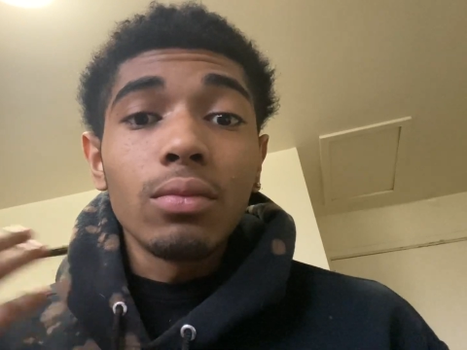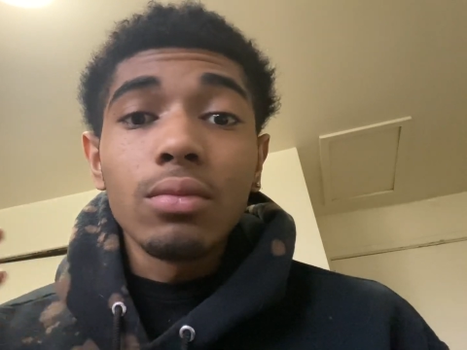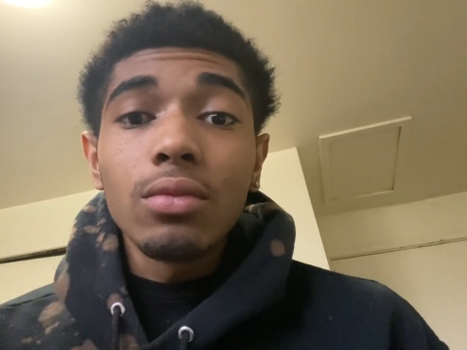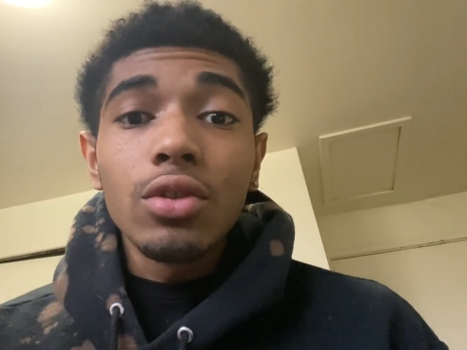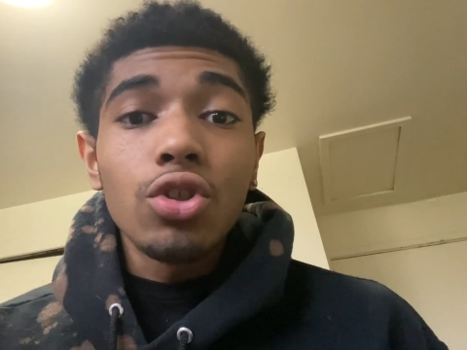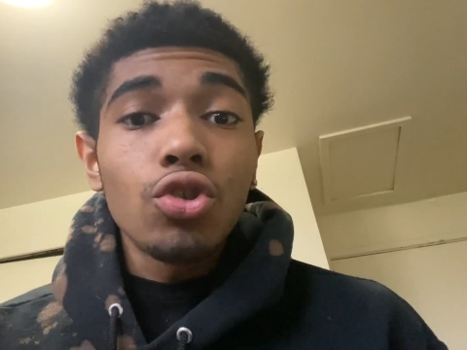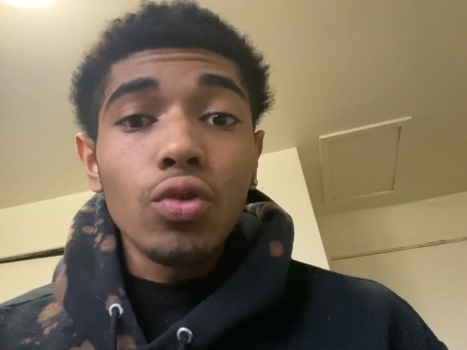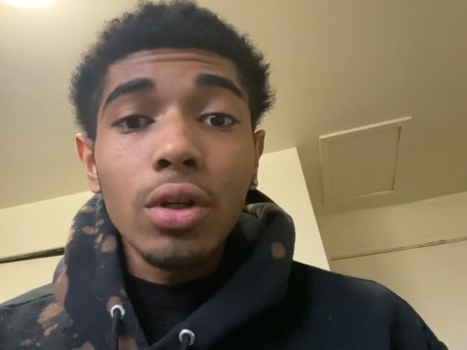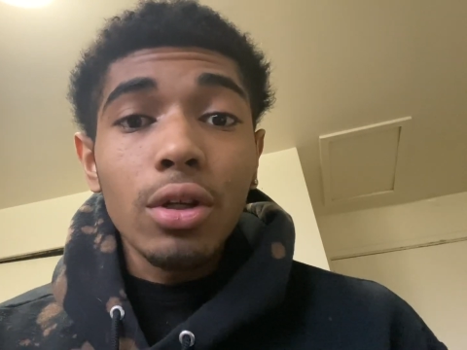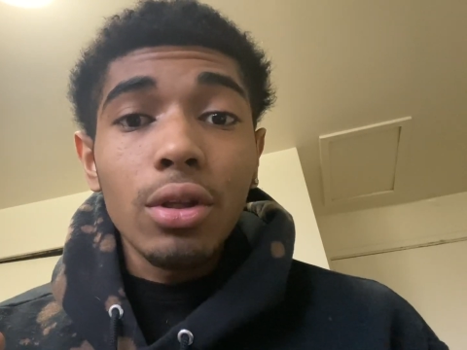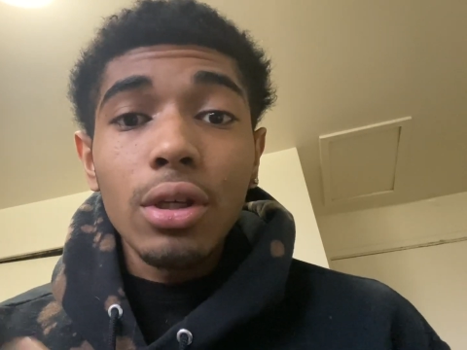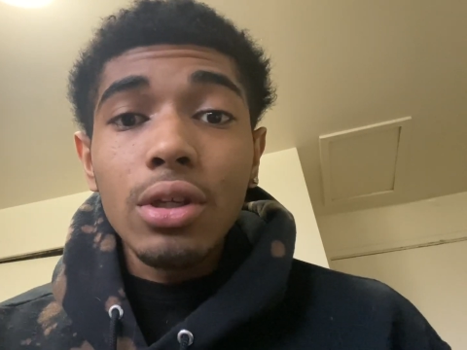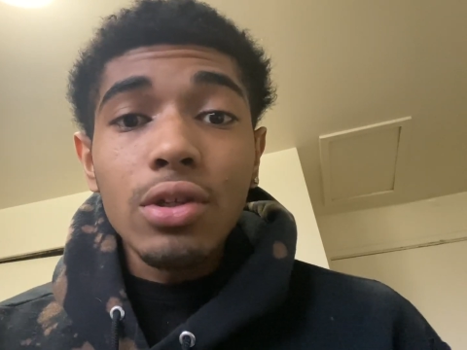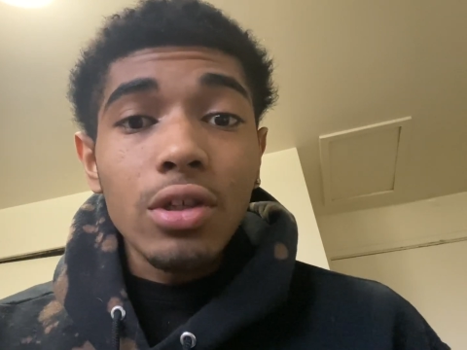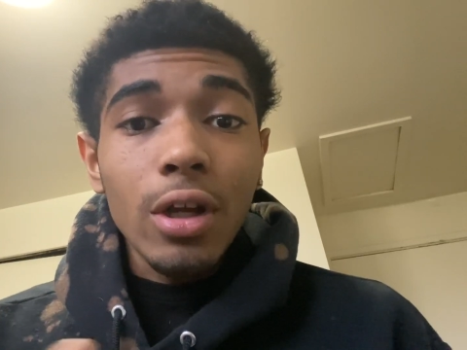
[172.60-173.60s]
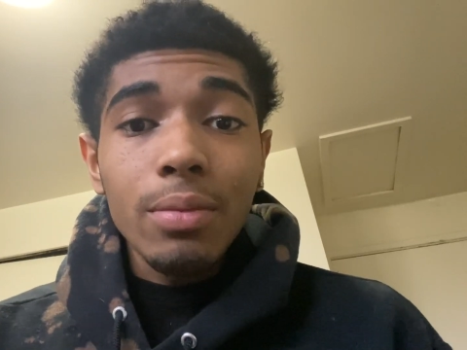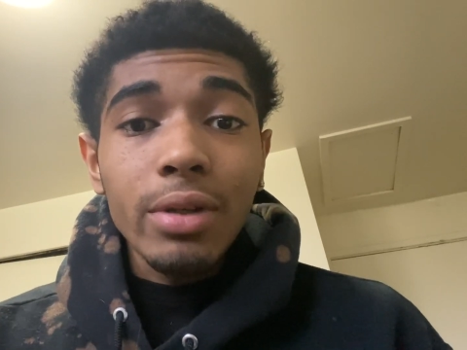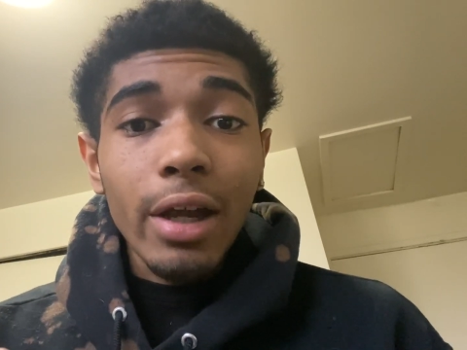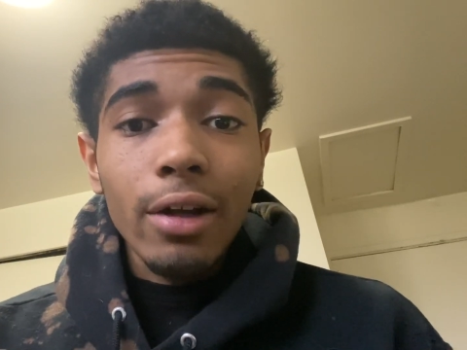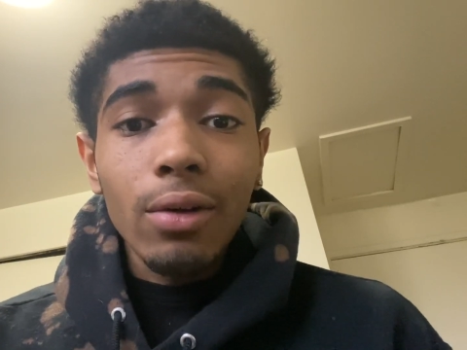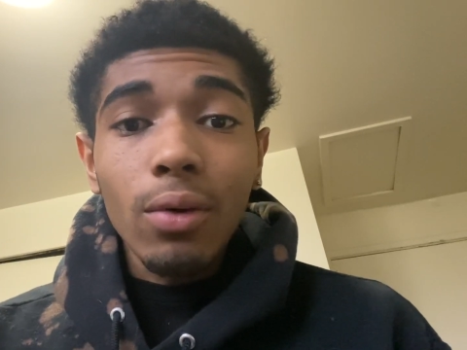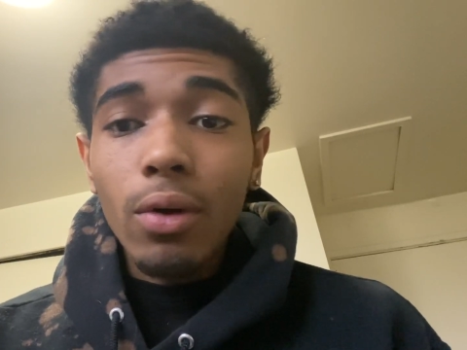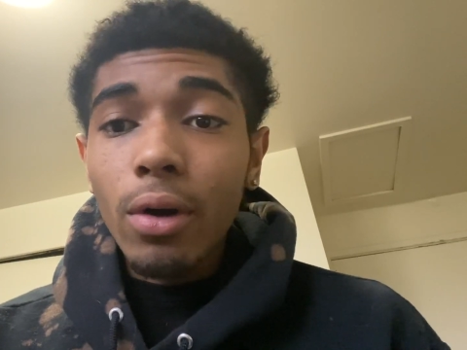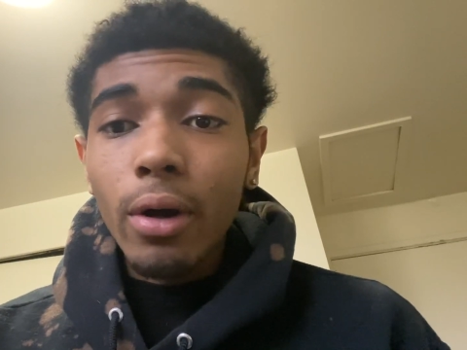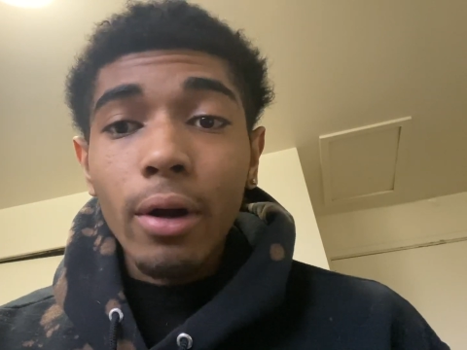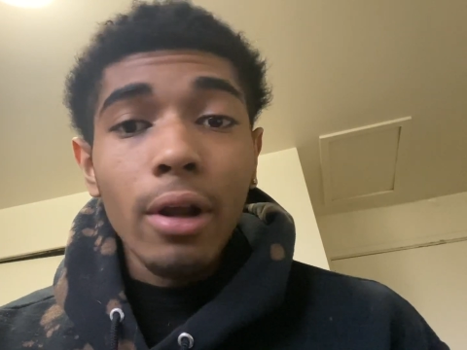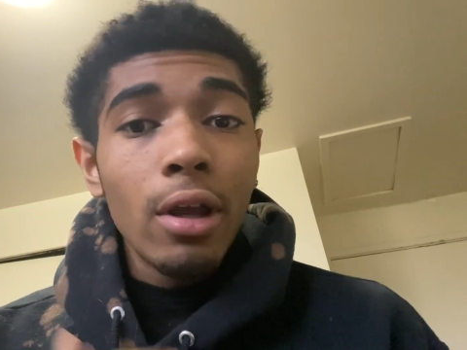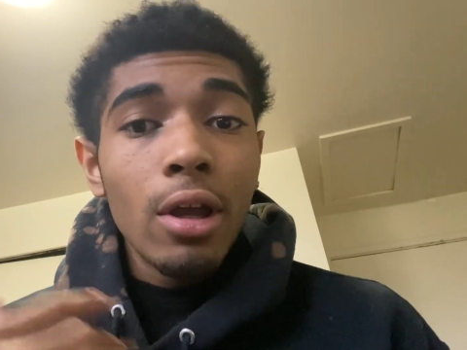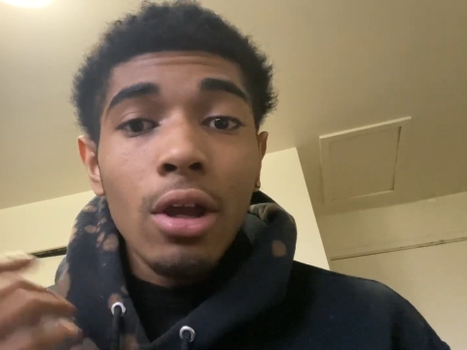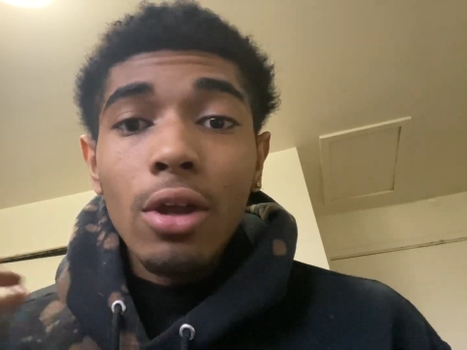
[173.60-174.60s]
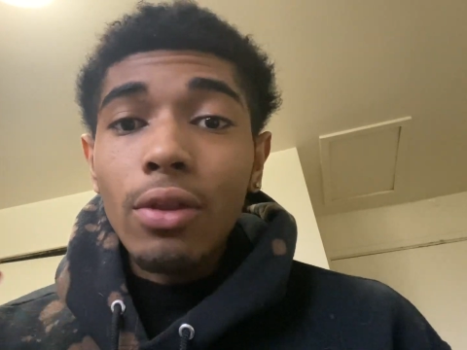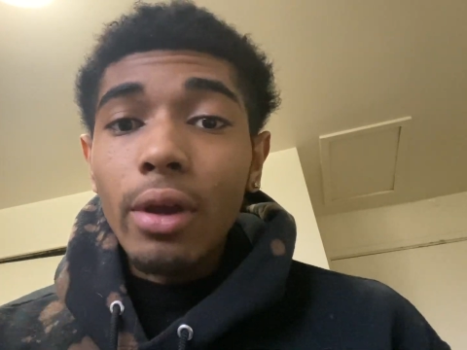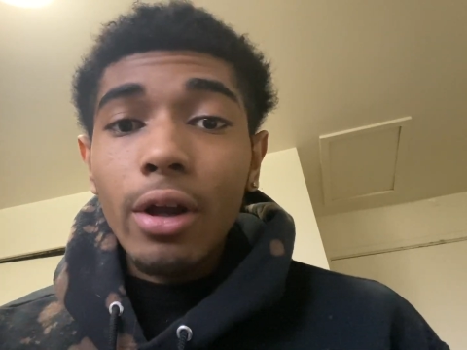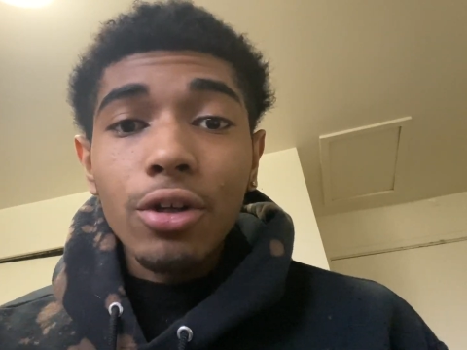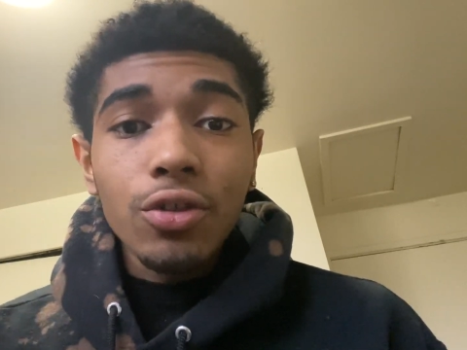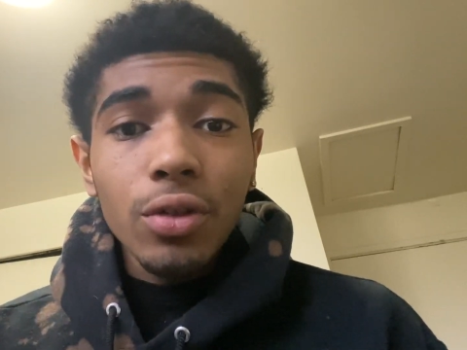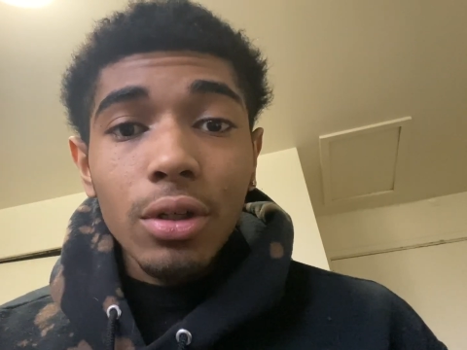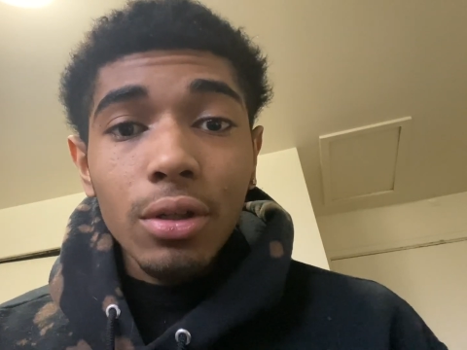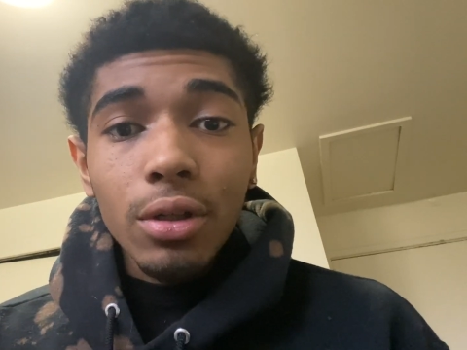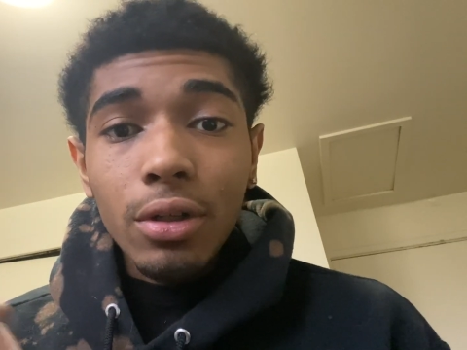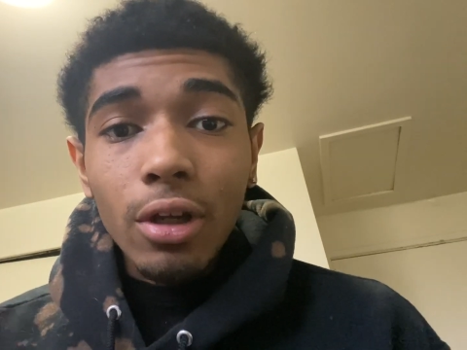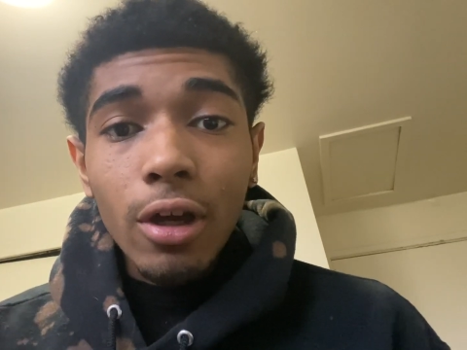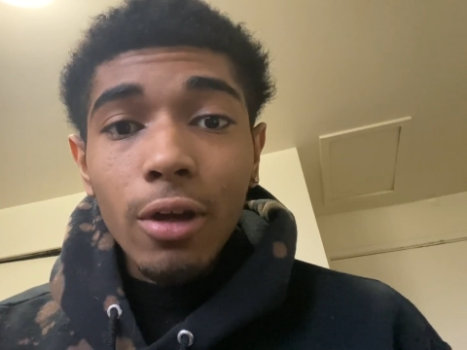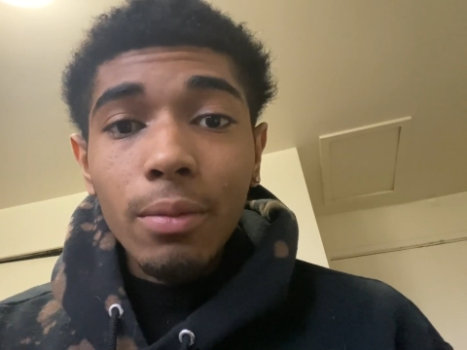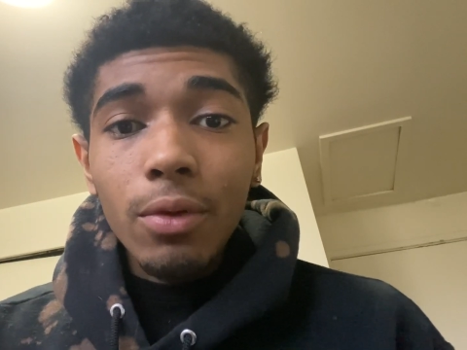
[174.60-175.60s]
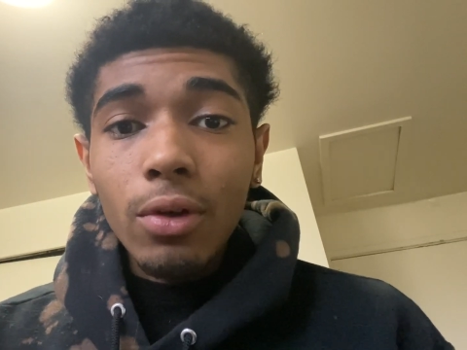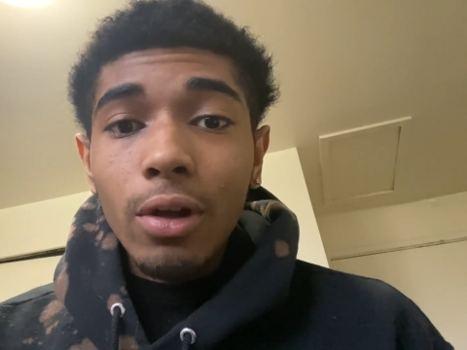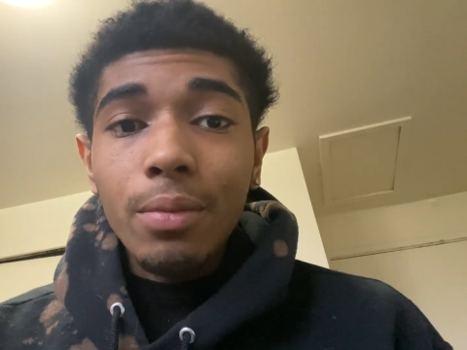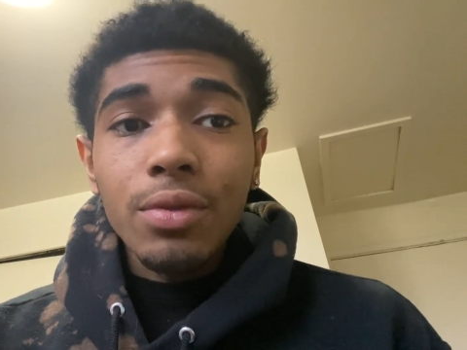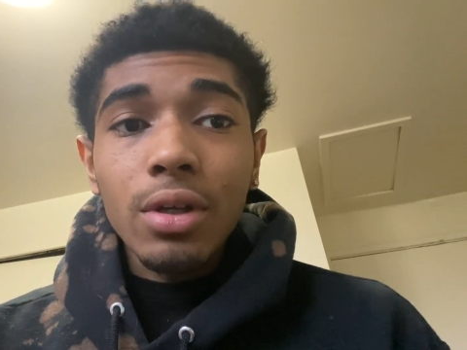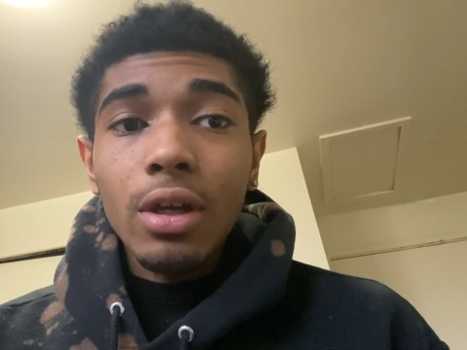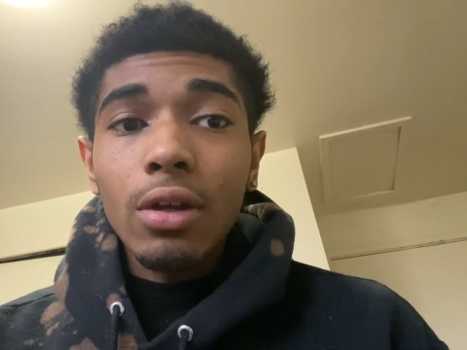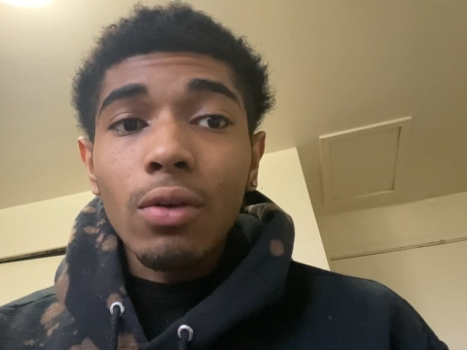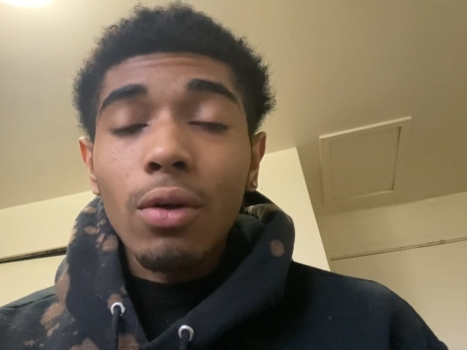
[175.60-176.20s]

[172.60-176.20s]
strictly subtitle, or they are strictly dub, you know what I'm saying?